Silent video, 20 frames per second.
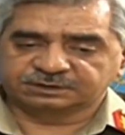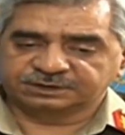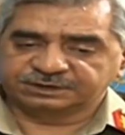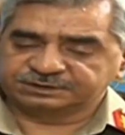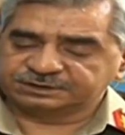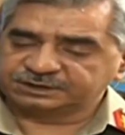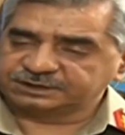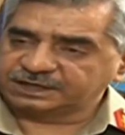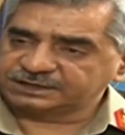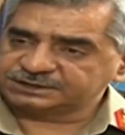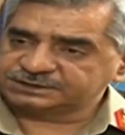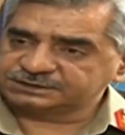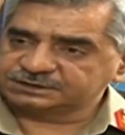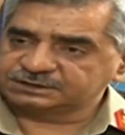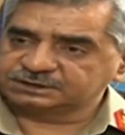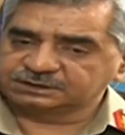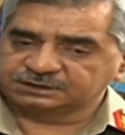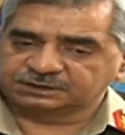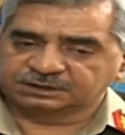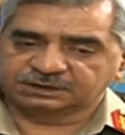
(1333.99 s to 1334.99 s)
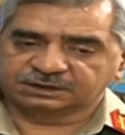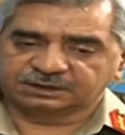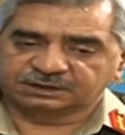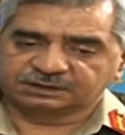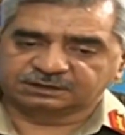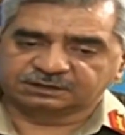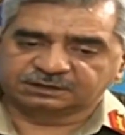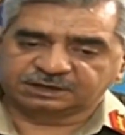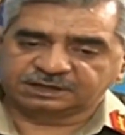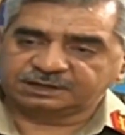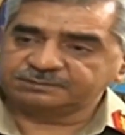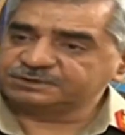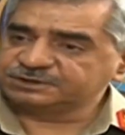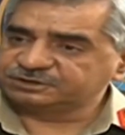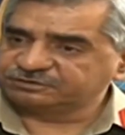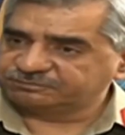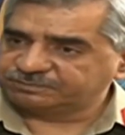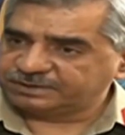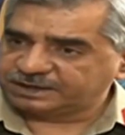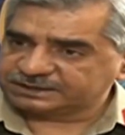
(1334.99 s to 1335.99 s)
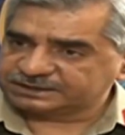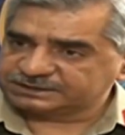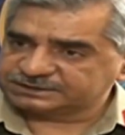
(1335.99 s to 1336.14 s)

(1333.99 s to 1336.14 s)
international image of